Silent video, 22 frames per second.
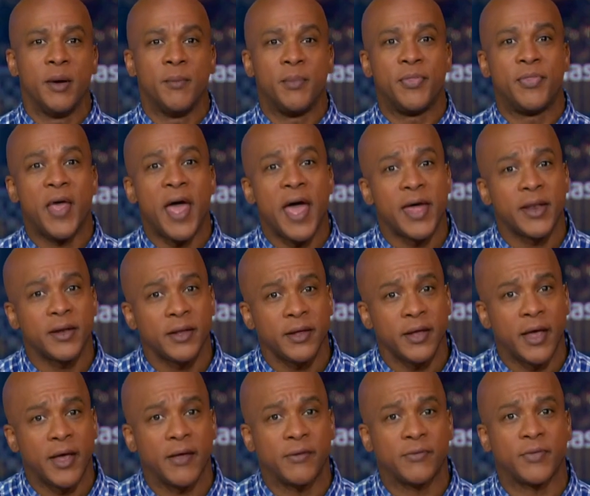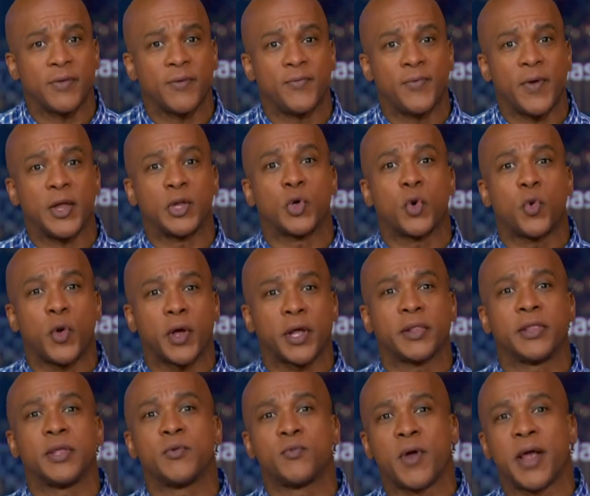But then, as the Fed
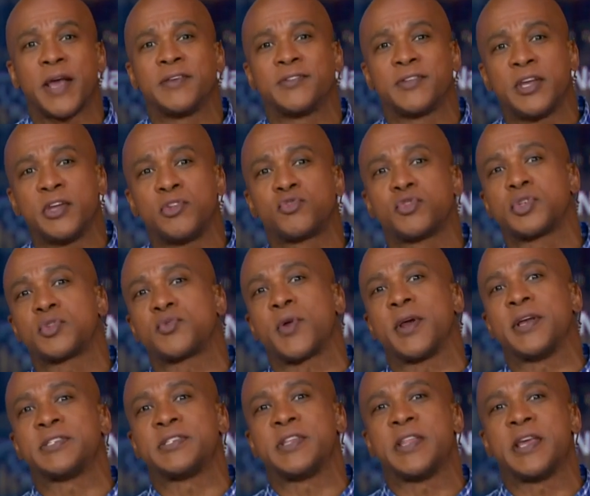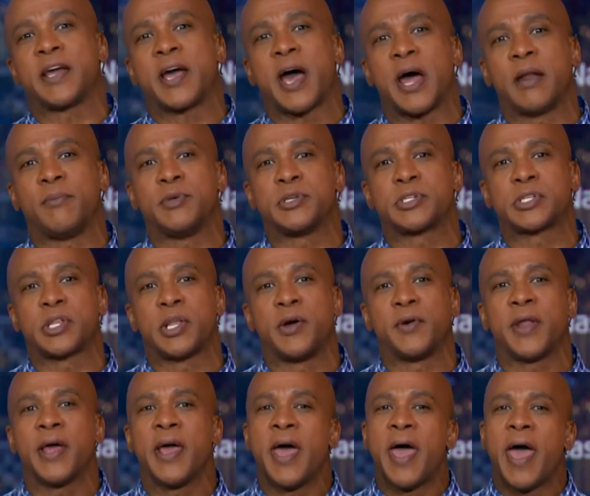quickly raised interest rates and the economy
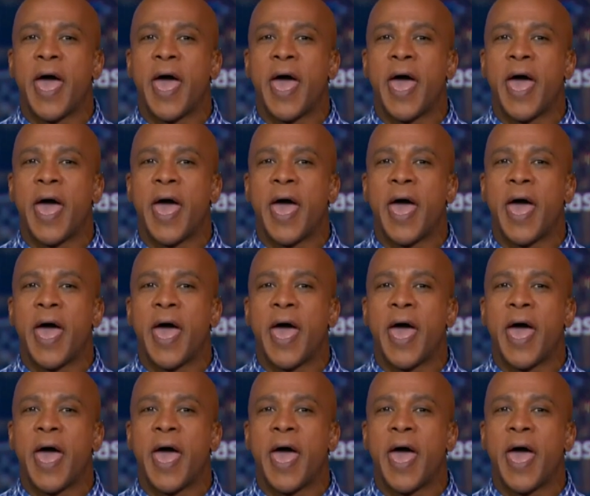slowed,